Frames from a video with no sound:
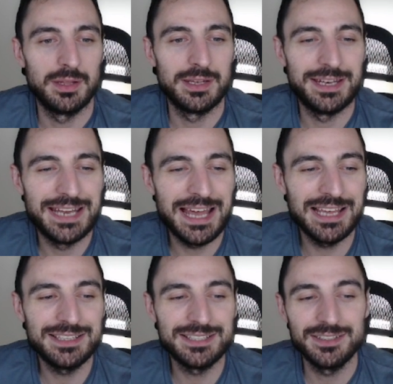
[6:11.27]
Knight
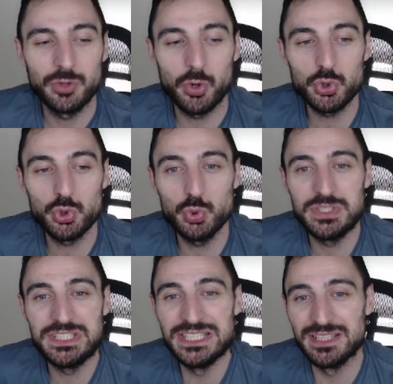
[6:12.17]
goes to
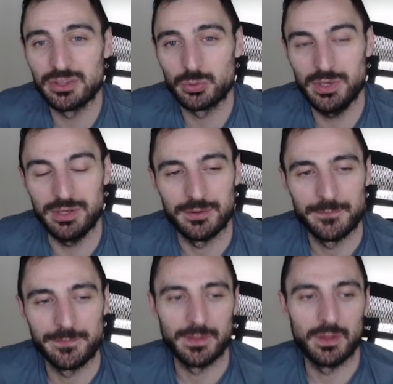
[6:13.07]
D3.
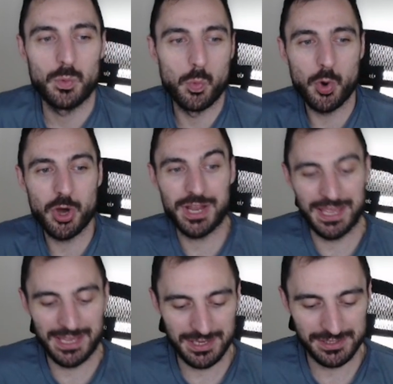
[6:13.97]
What
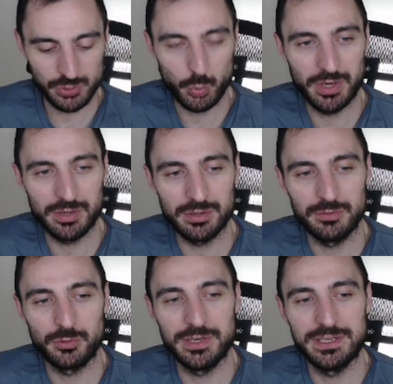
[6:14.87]
a square for
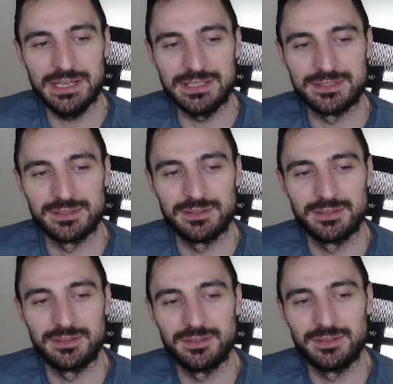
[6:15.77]
a knight.
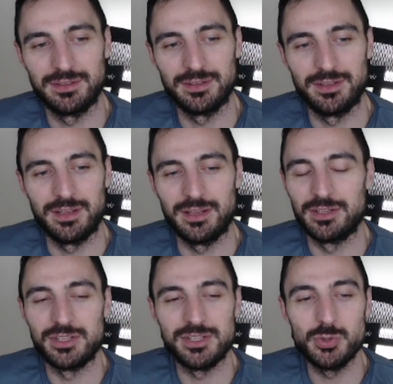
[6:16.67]

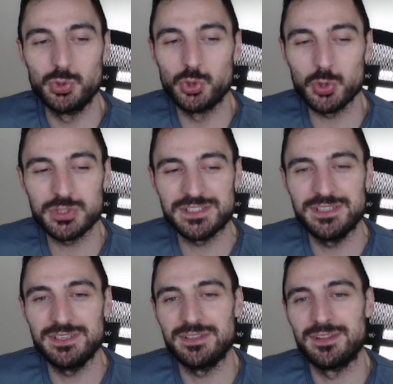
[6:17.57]
You don't see
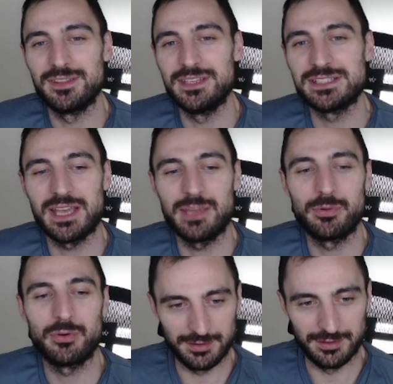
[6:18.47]
this type of
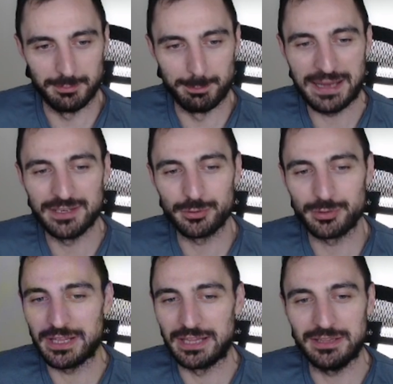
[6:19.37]
maneuver a
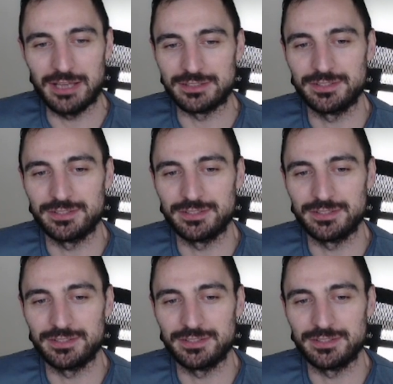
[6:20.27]
lot.